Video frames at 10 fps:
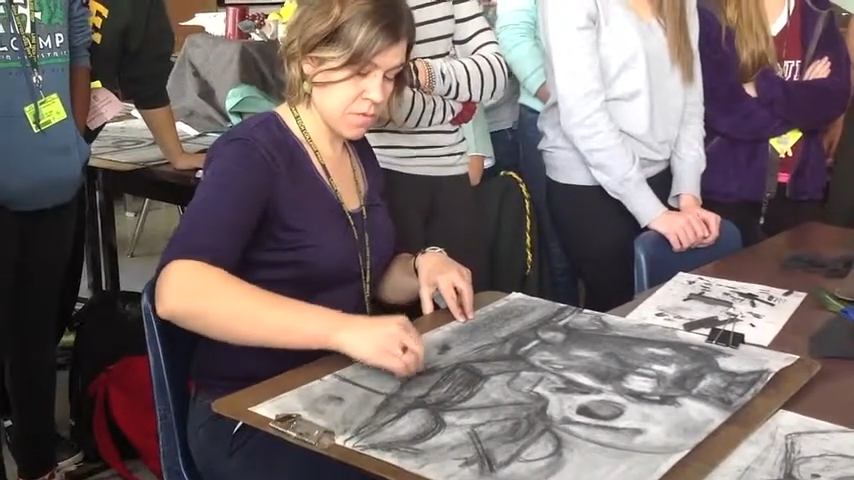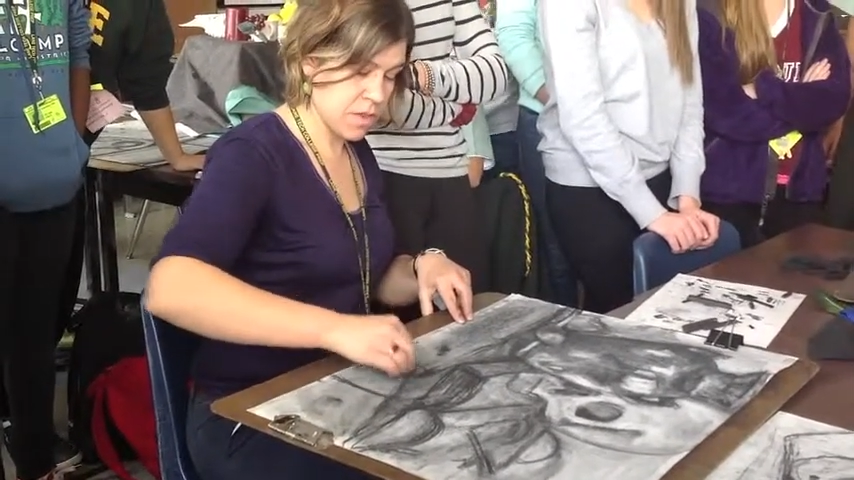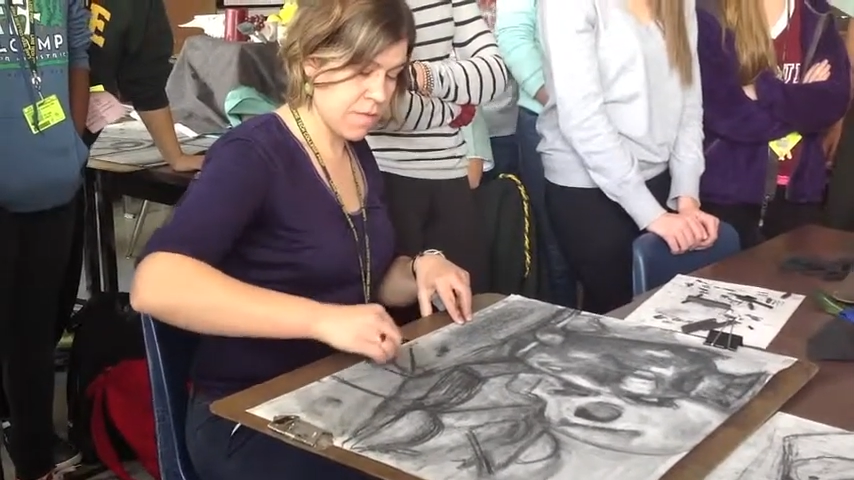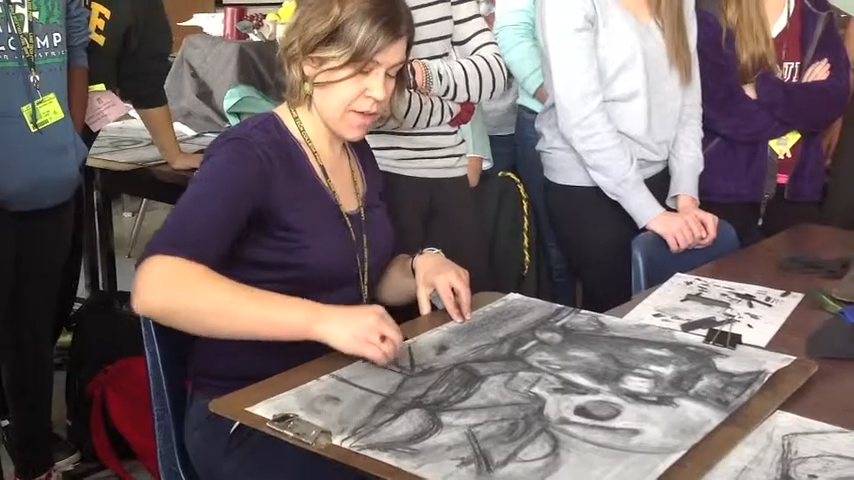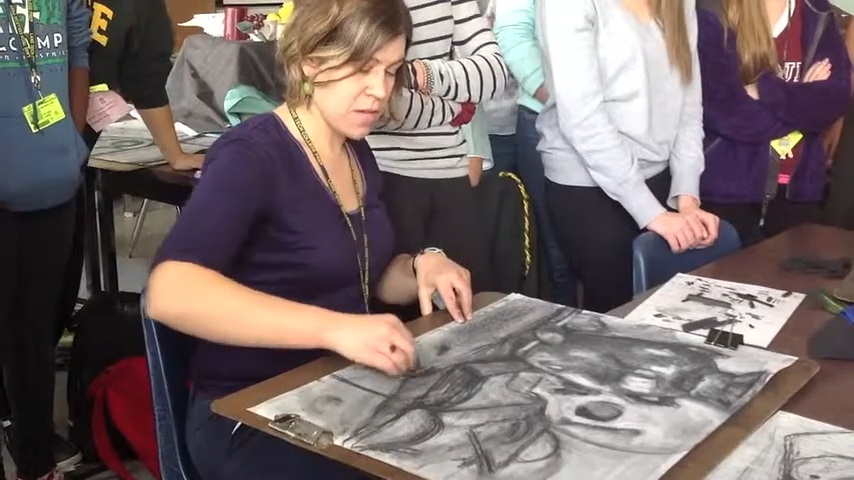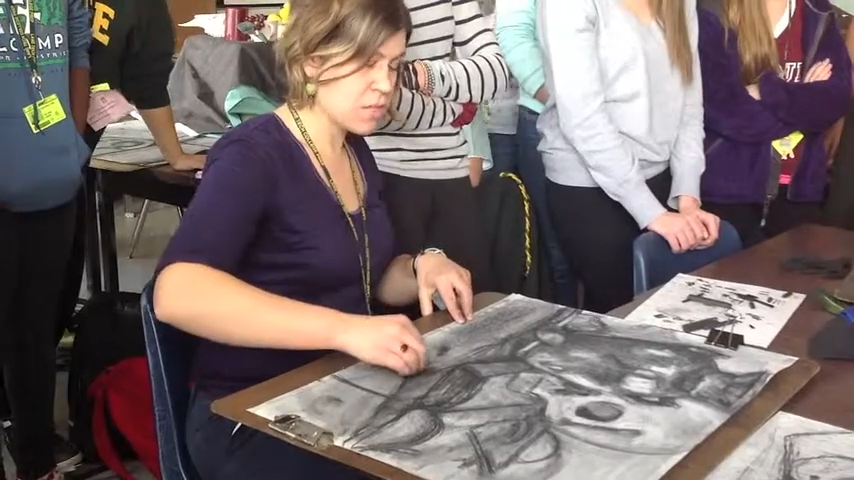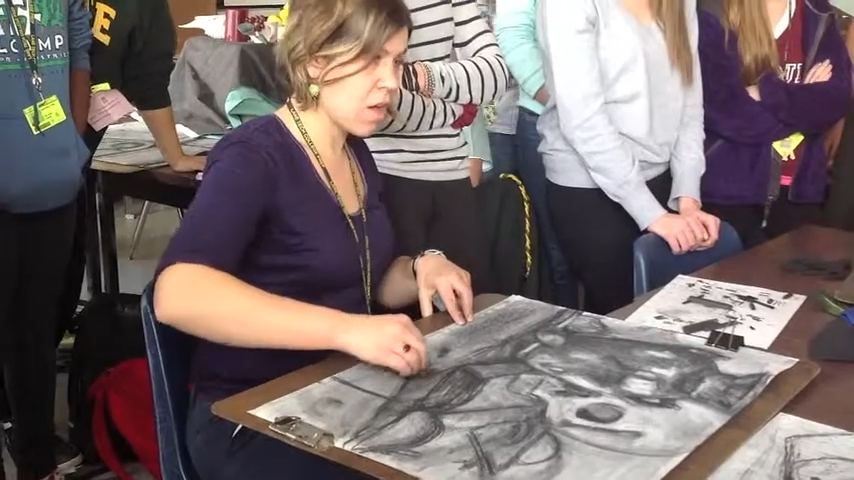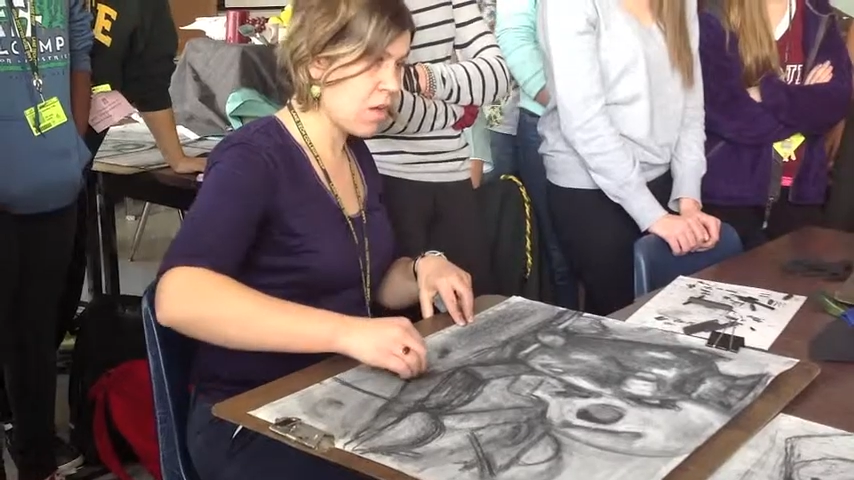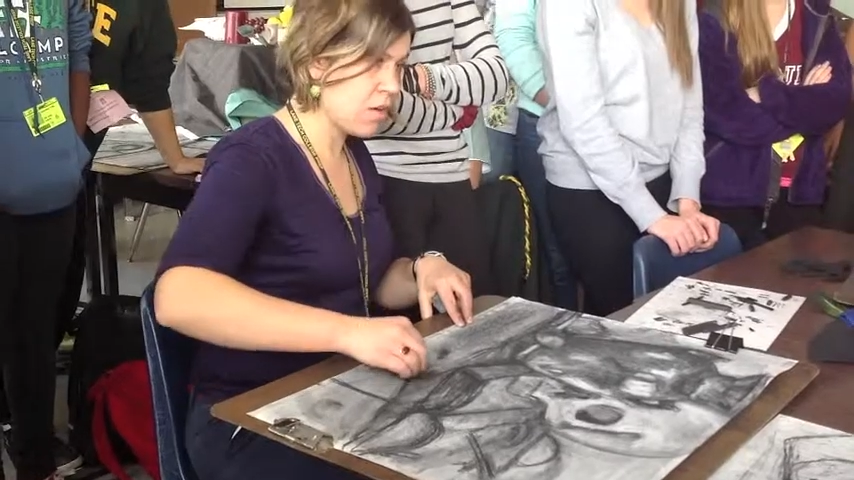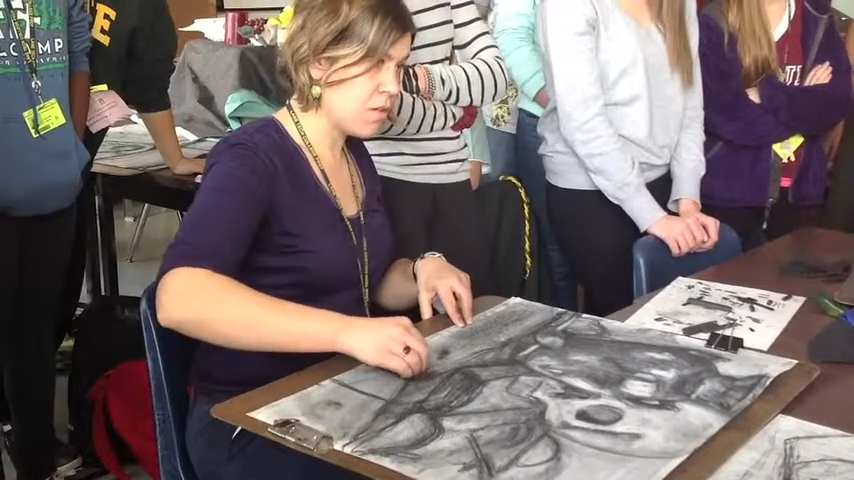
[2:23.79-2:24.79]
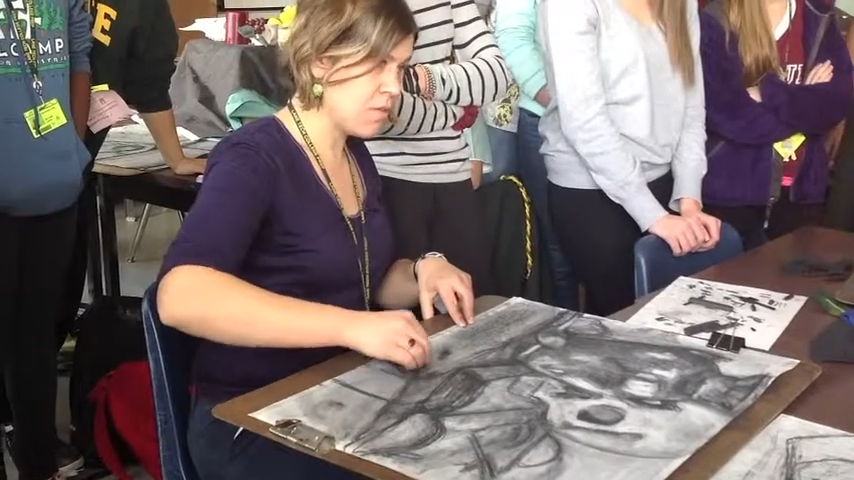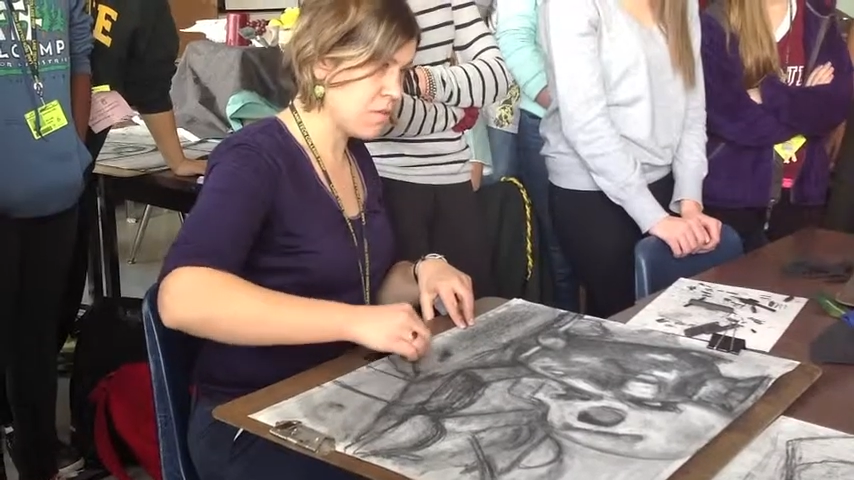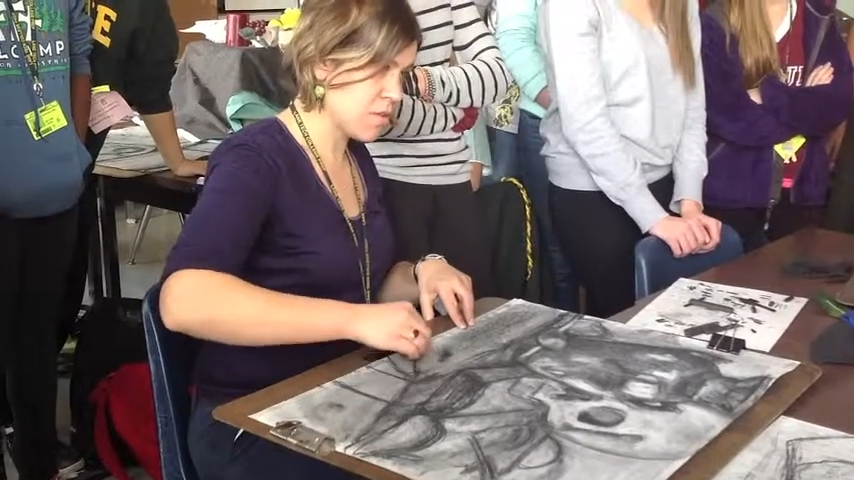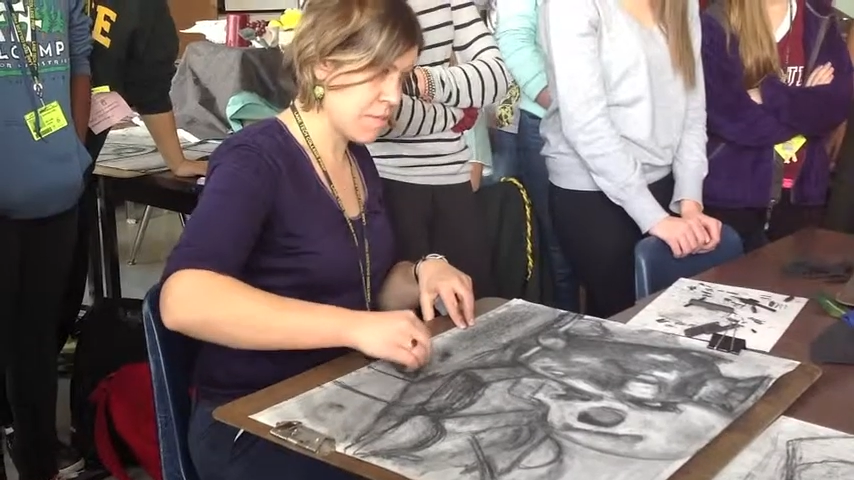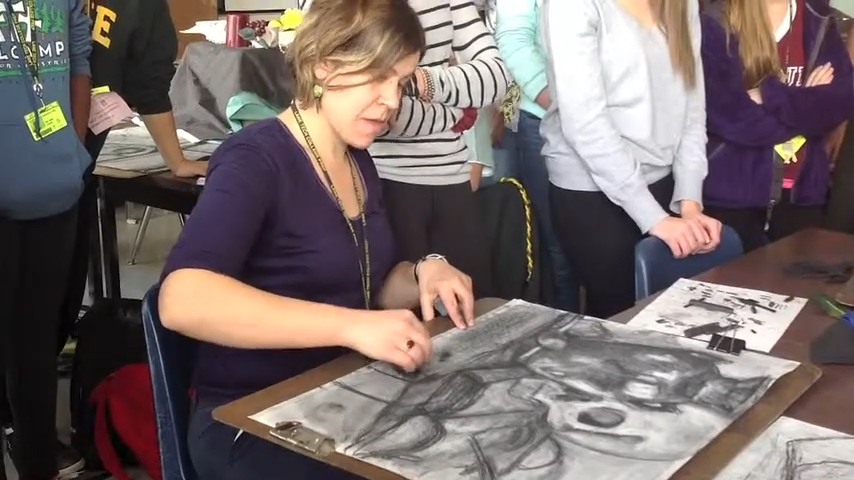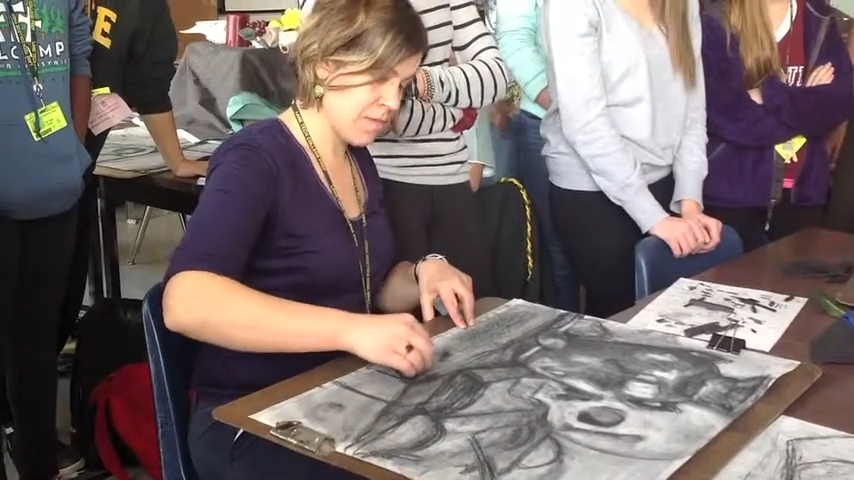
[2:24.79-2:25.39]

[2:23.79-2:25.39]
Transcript: with the vine charcoal, so I'm not